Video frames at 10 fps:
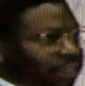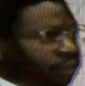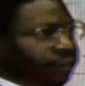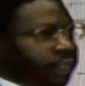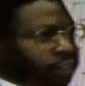
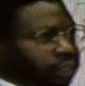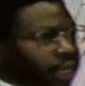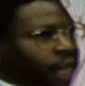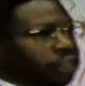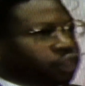
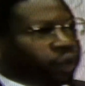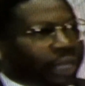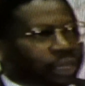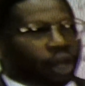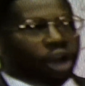ventures,
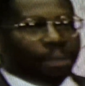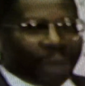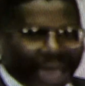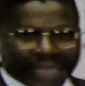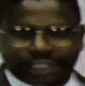strictly on
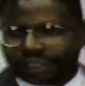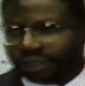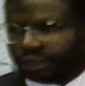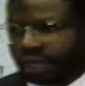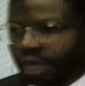passion.
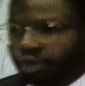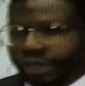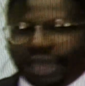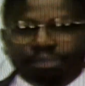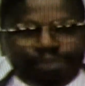You
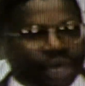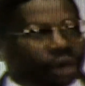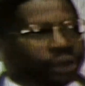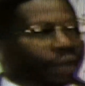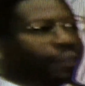can't
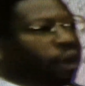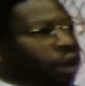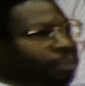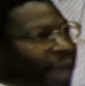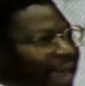build nothing
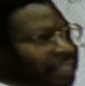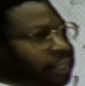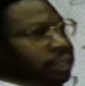on passion.